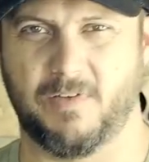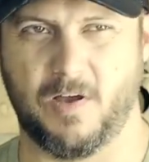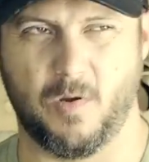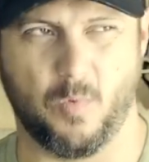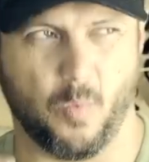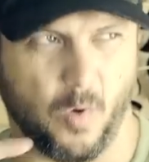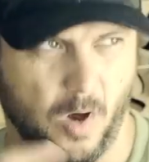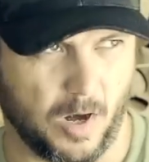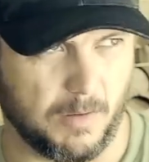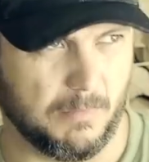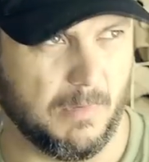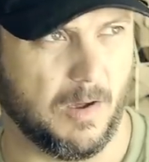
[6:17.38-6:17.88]
if I
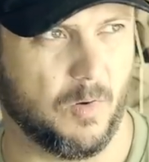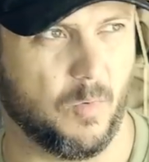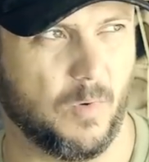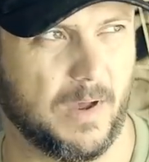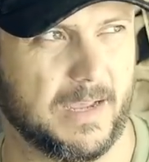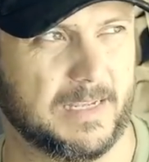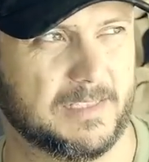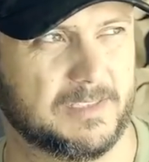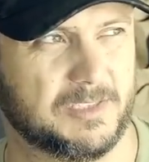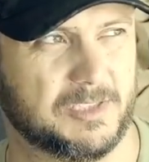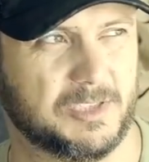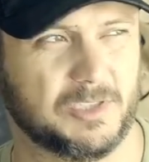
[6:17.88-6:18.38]
work my
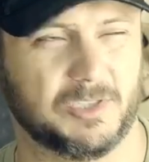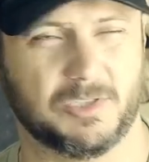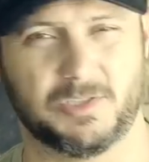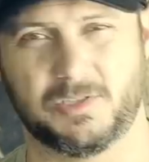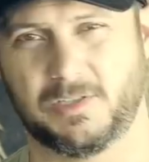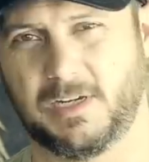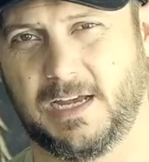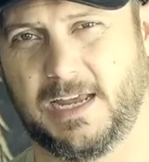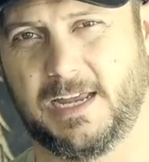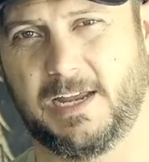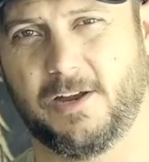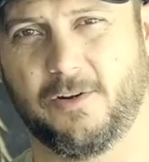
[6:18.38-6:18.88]
way
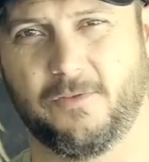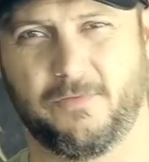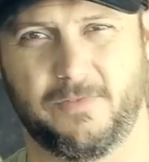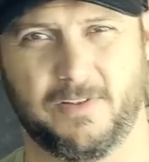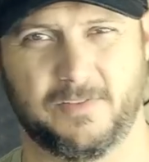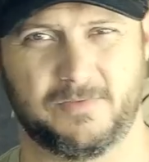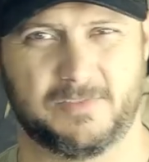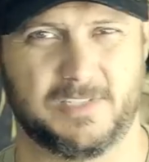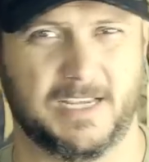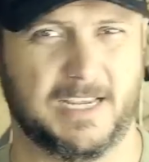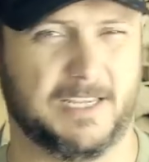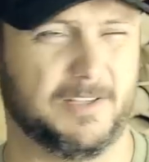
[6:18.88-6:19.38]
till
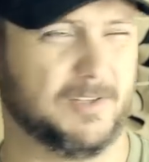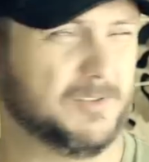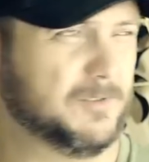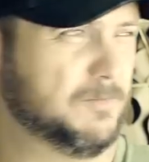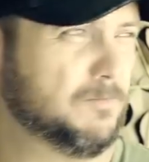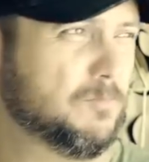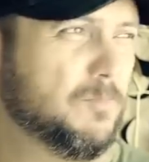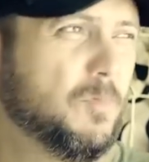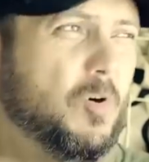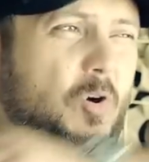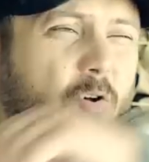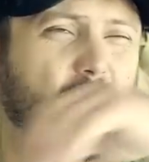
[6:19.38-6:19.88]
AR-15.
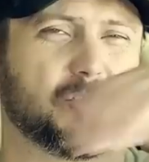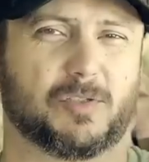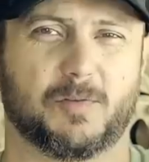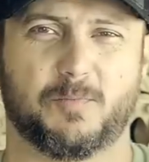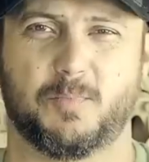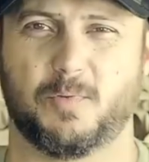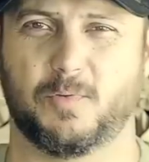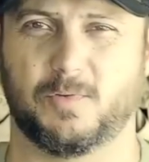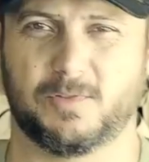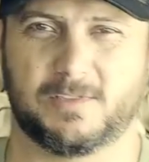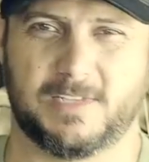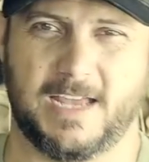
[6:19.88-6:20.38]
There's
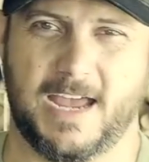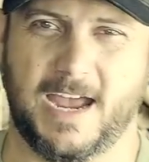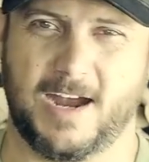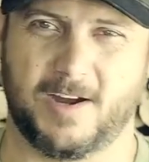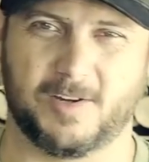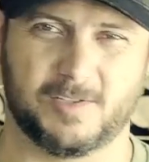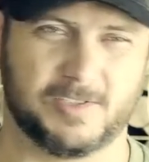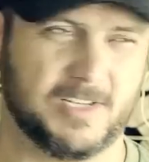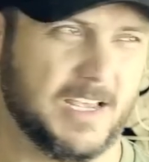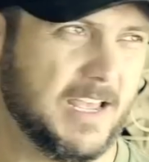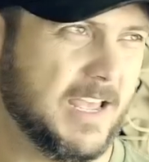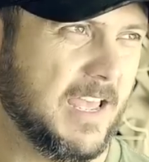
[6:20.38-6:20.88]
multiple
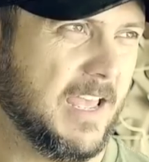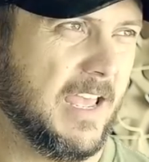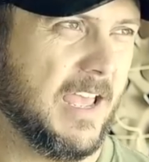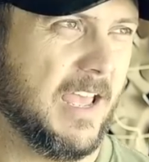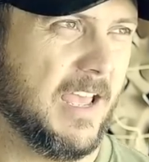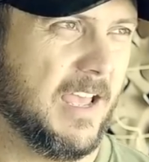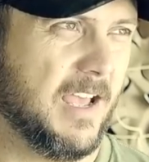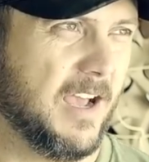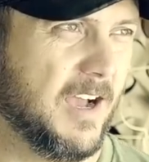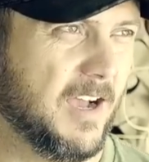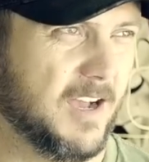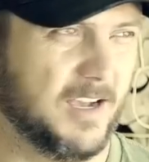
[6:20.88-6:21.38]
attackers,
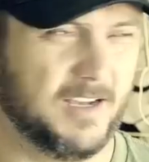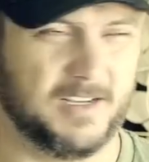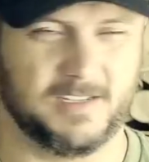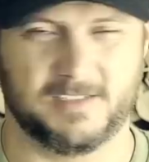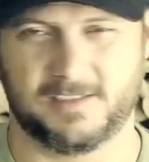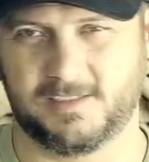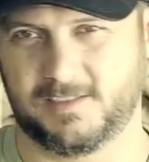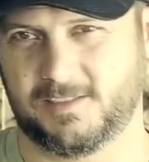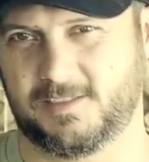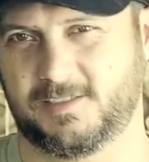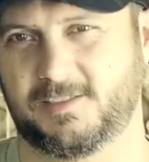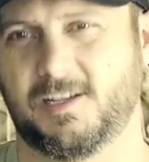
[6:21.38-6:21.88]

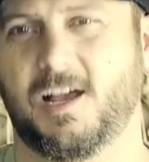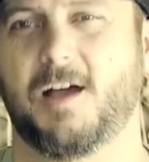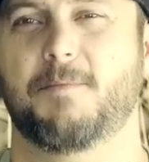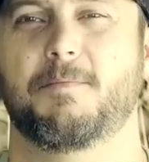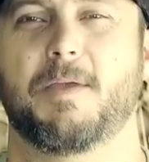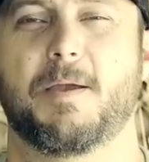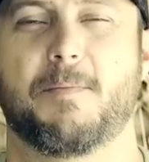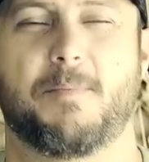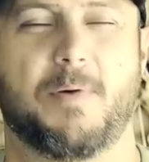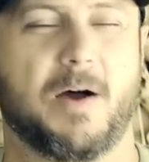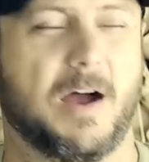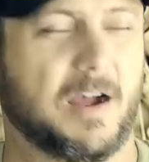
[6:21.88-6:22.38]

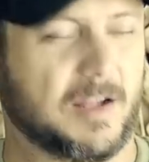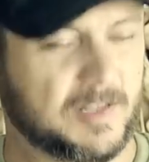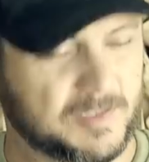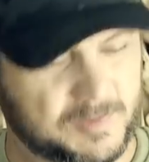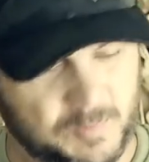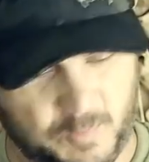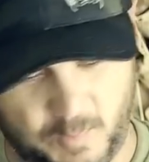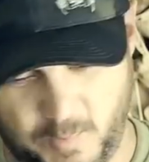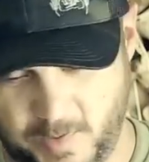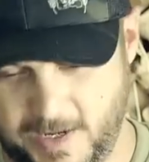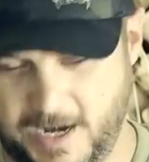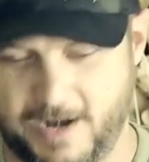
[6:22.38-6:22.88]
zombie
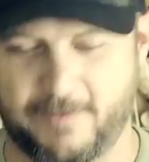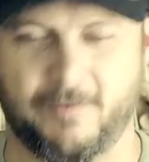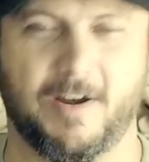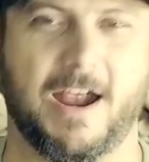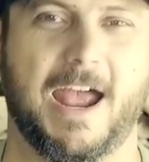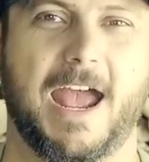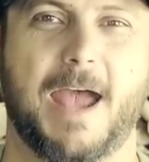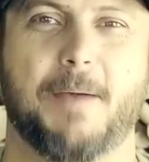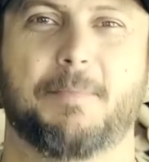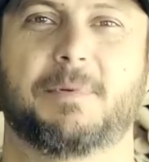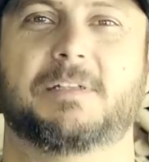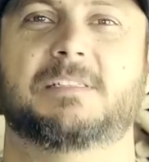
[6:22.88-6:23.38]
apocalypse, whatever
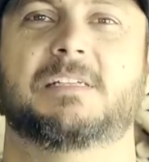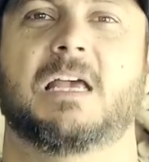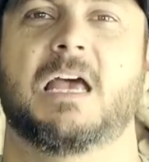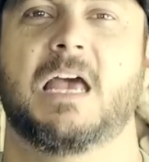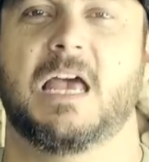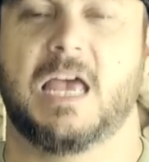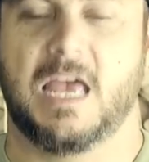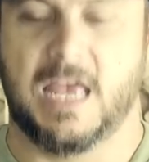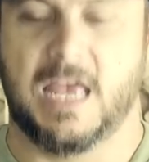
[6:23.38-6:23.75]
happens,